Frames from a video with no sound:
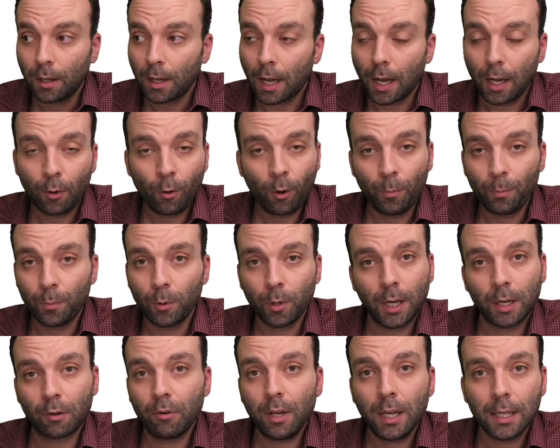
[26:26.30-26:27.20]
I hope
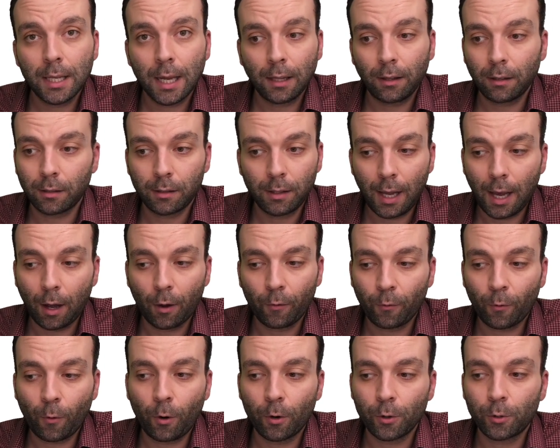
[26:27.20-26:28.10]
you agree that, yeah,
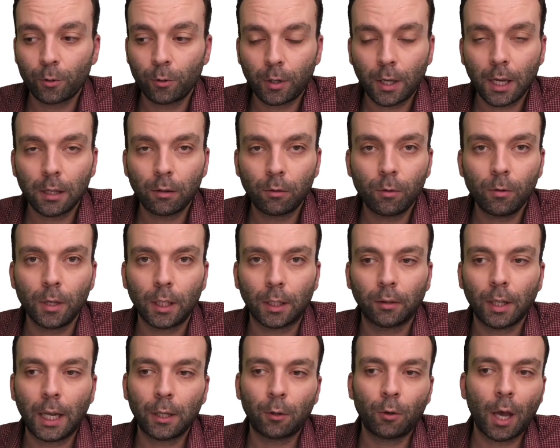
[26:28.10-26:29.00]
of course you can do
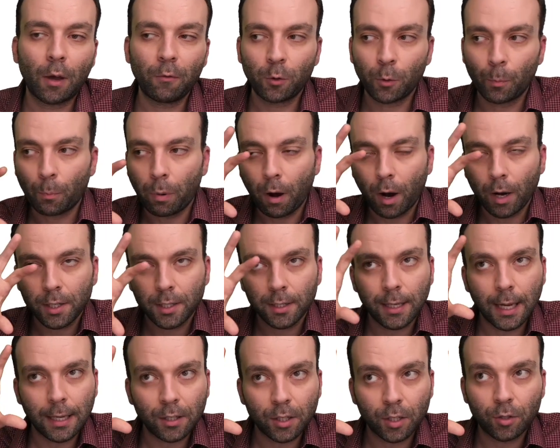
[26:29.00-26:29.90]
it. Like you have to parse
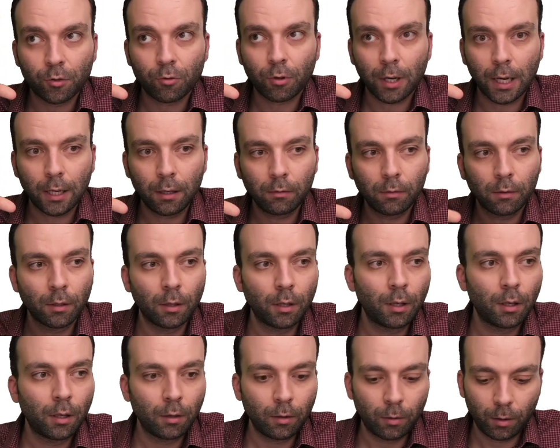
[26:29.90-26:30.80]
that string,
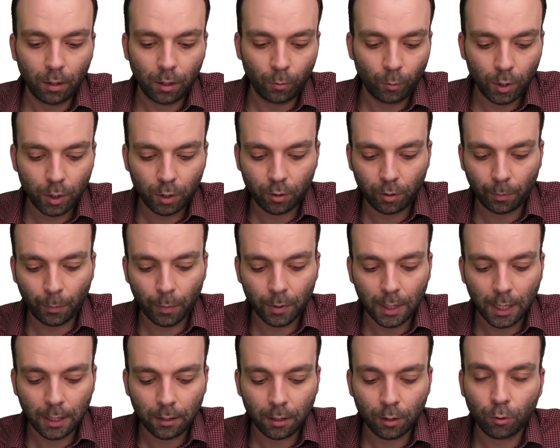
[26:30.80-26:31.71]
which
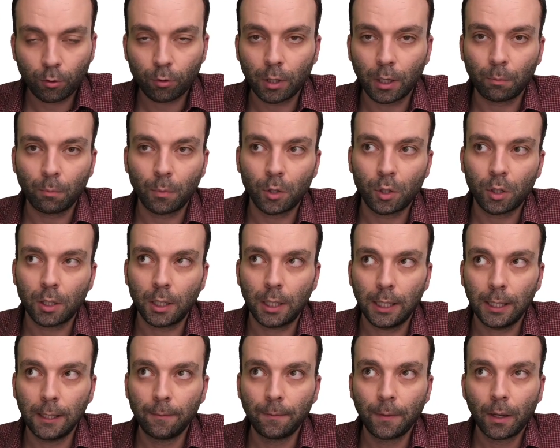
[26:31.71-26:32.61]
represents a Turing
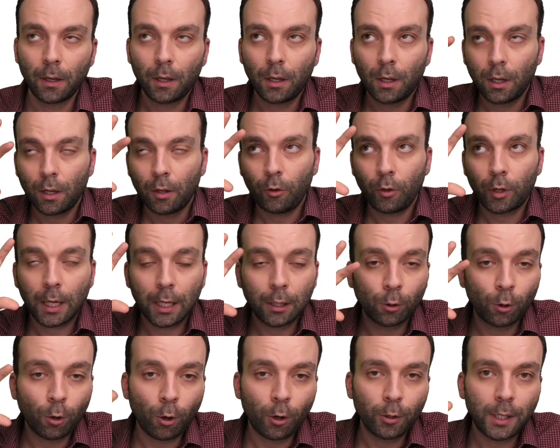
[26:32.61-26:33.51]
machine. You
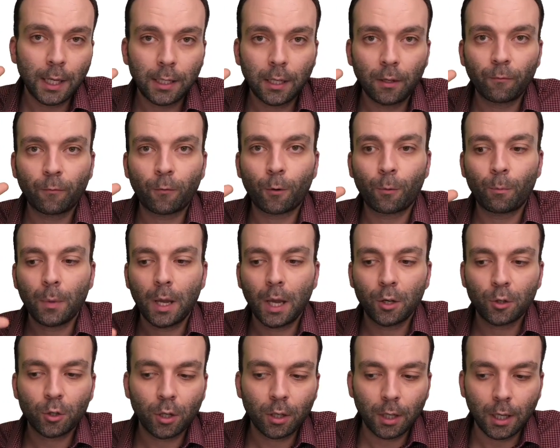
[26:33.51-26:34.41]
can load that
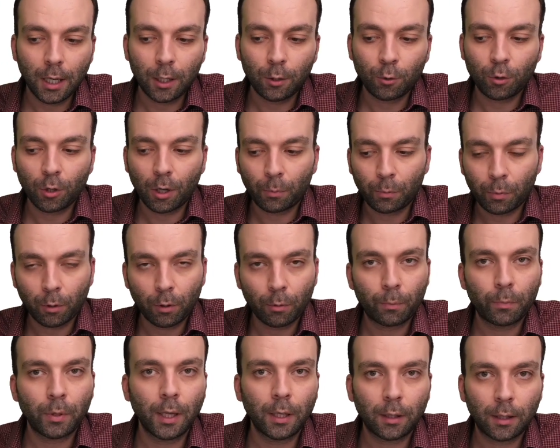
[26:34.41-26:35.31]
information into
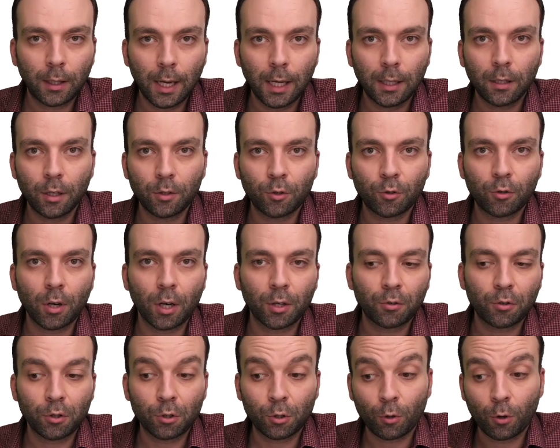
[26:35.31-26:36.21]
appropriate data
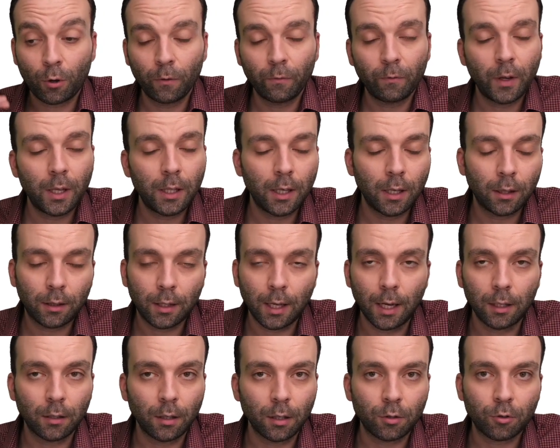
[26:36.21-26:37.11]
structures, convenient
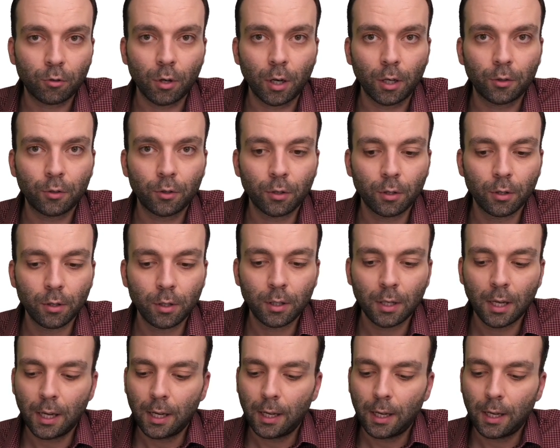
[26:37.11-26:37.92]
data structures.